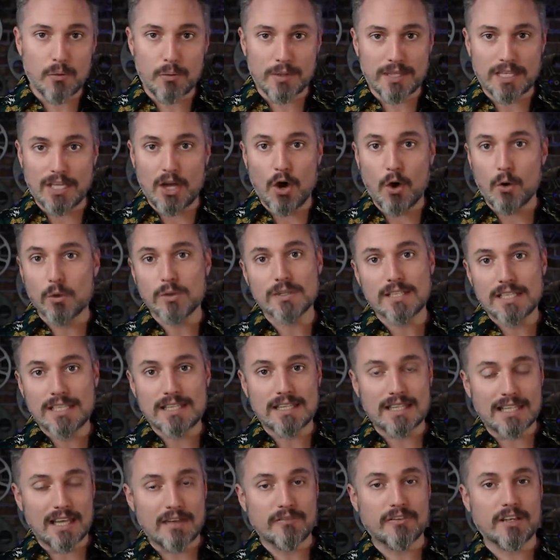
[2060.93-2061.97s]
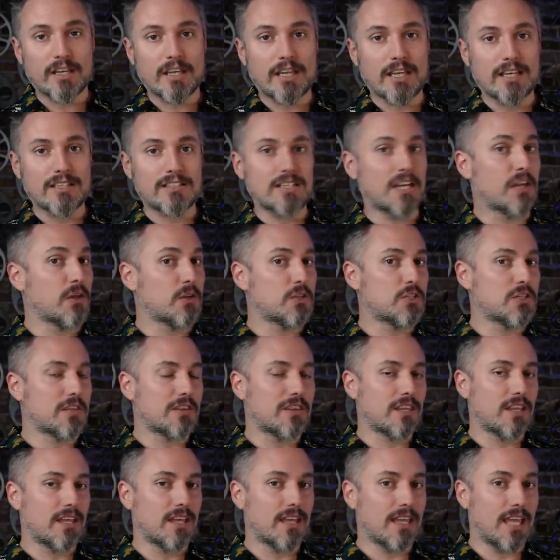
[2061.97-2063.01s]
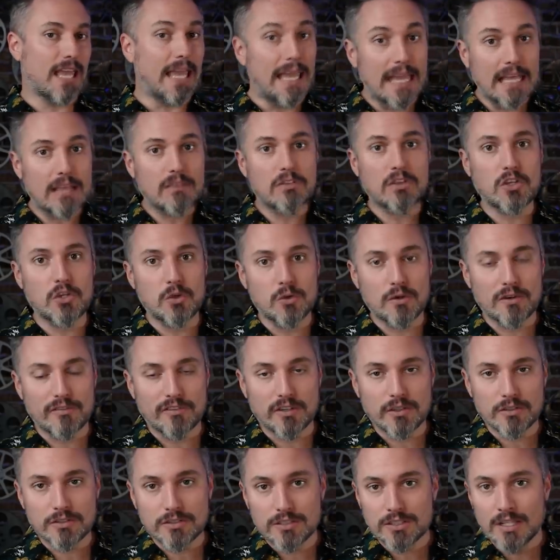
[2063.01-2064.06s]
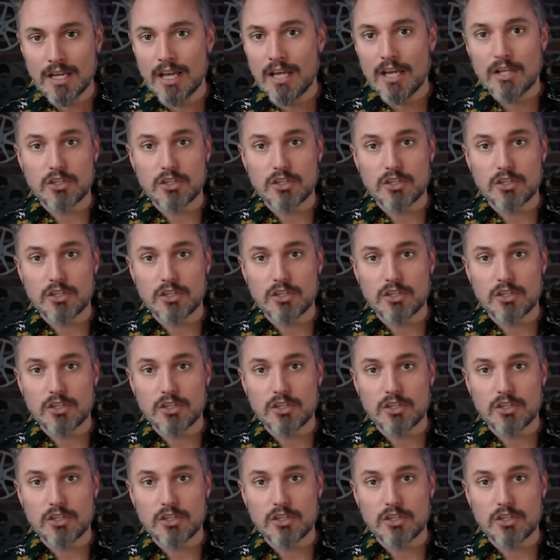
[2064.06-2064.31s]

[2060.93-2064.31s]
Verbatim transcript: we're the only living intelligent thing in the universe.